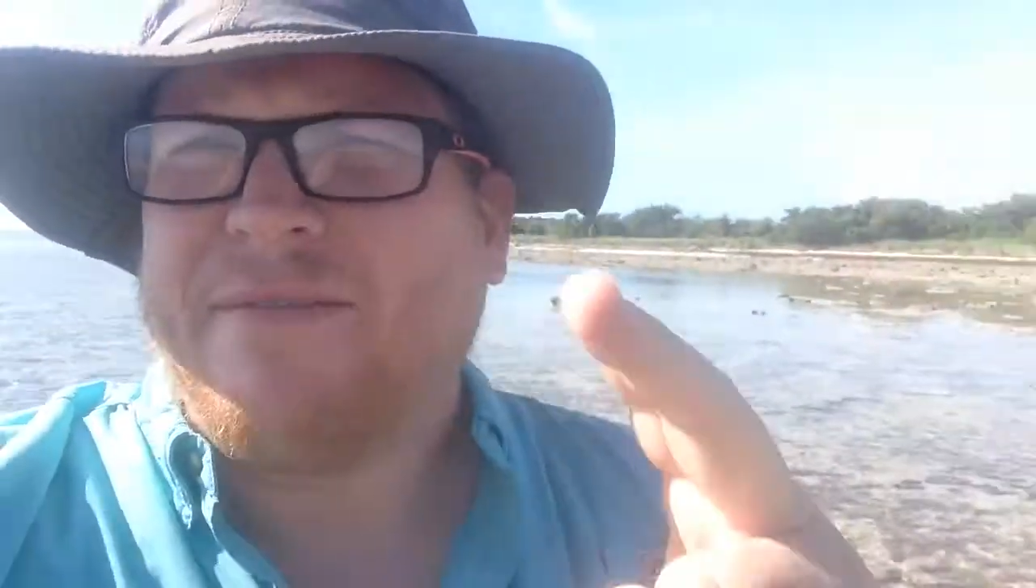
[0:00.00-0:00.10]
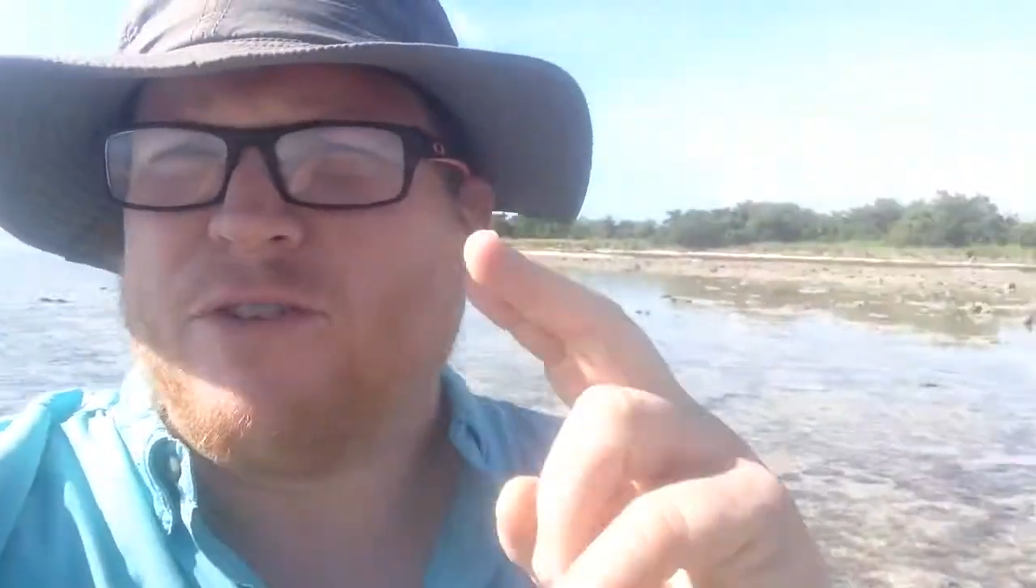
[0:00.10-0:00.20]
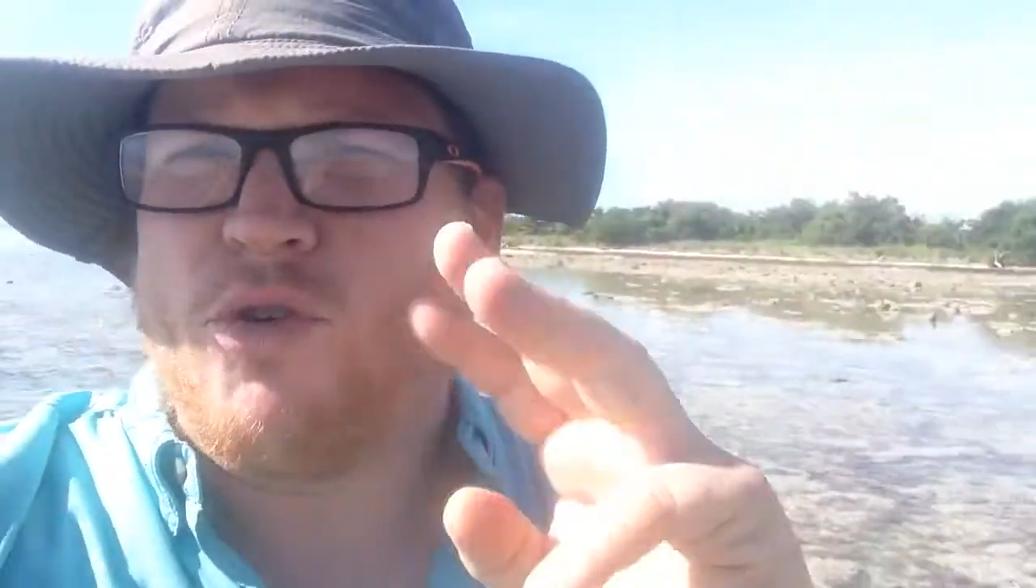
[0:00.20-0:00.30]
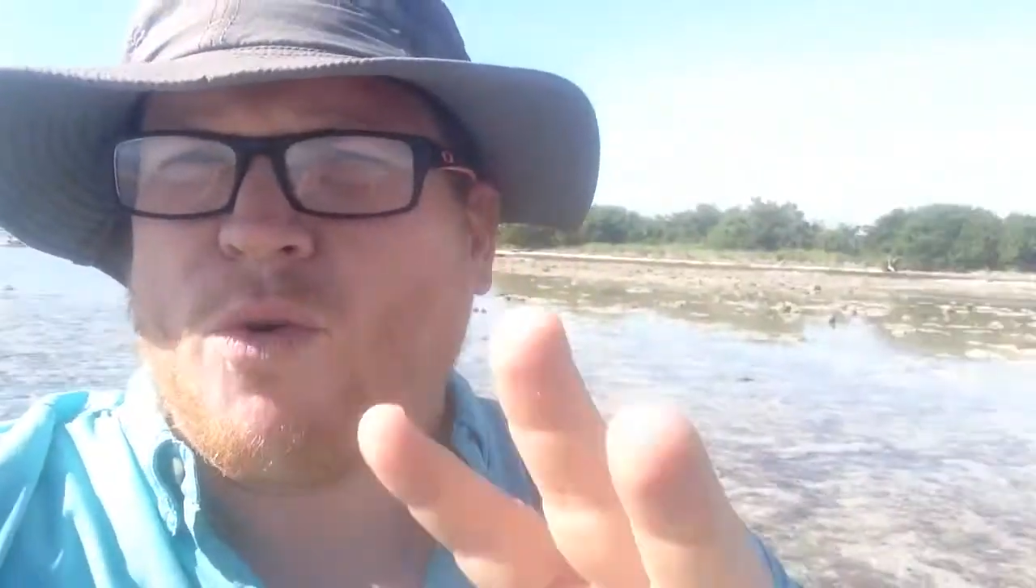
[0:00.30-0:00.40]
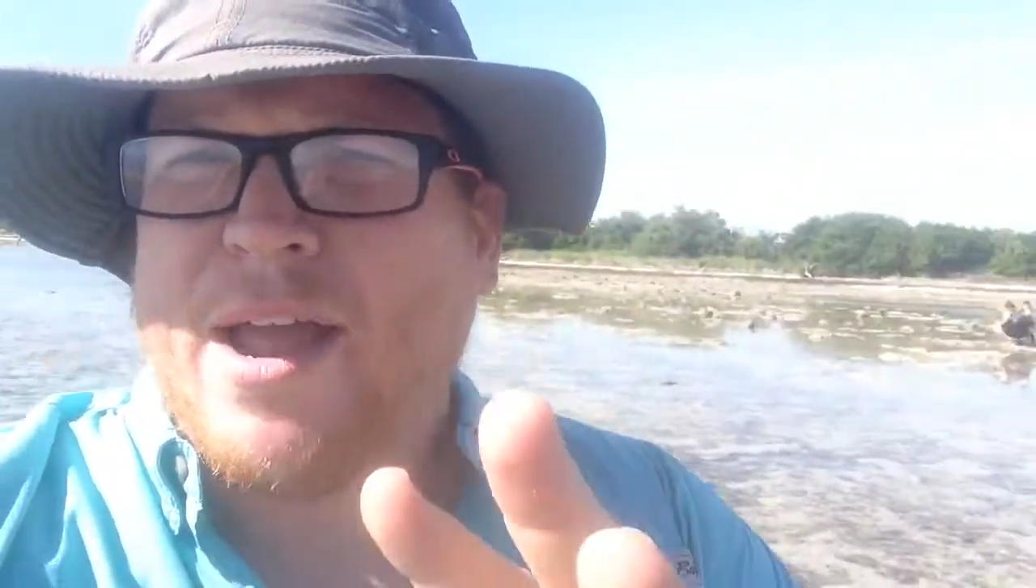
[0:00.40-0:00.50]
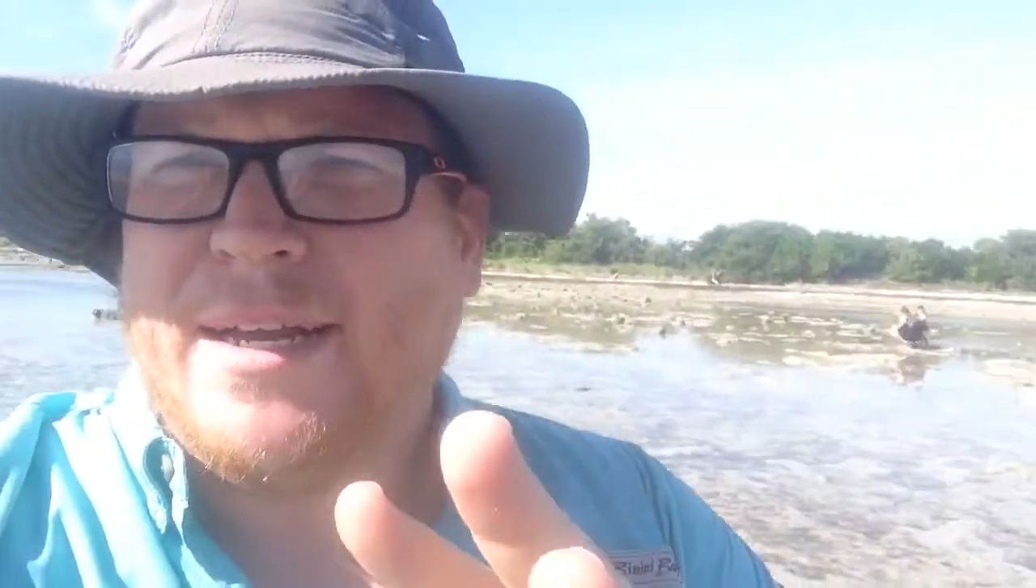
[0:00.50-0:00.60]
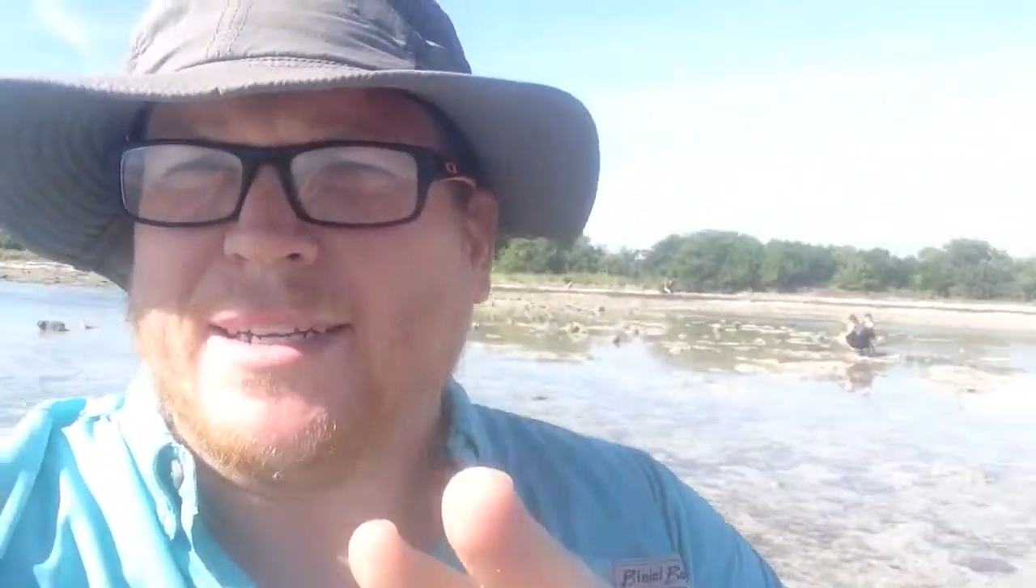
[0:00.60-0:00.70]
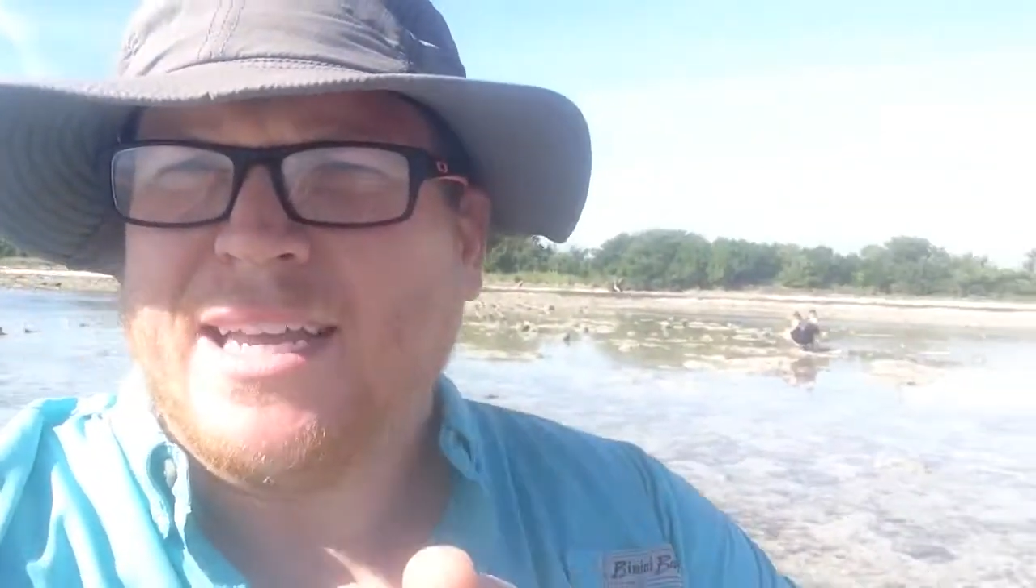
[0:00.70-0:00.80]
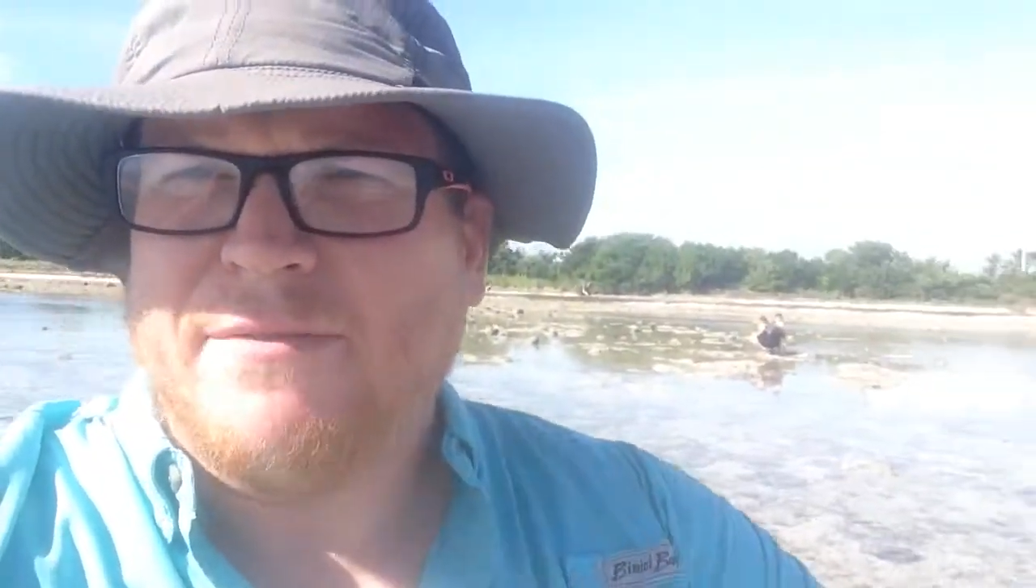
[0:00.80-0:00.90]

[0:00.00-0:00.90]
of great.